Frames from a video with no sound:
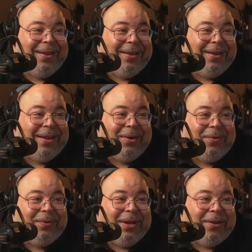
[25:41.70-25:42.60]
Yeah,
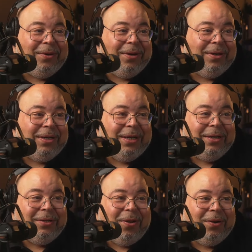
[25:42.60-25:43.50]
no doubt, Doug D.
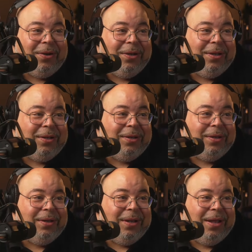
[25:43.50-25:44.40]
is all good.
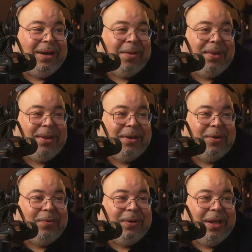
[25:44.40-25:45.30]
At Amita,
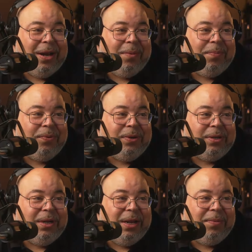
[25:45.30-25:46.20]
no doubt. I
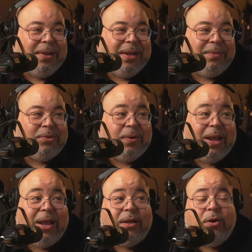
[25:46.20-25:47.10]
appreciate it, man. I'm
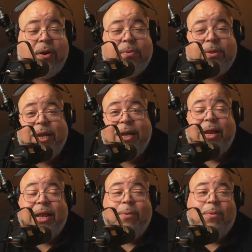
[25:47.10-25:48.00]
trying. You know what I'm saying?
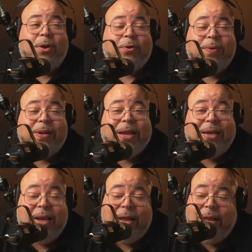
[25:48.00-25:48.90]
Like, I want to
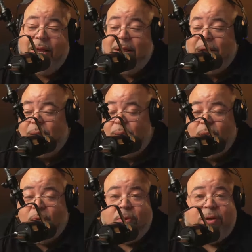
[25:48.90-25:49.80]
create
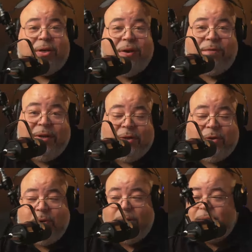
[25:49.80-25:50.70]
more stuff that's
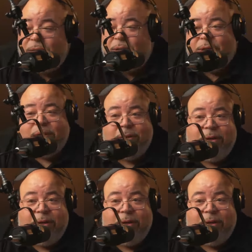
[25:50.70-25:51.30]
going to just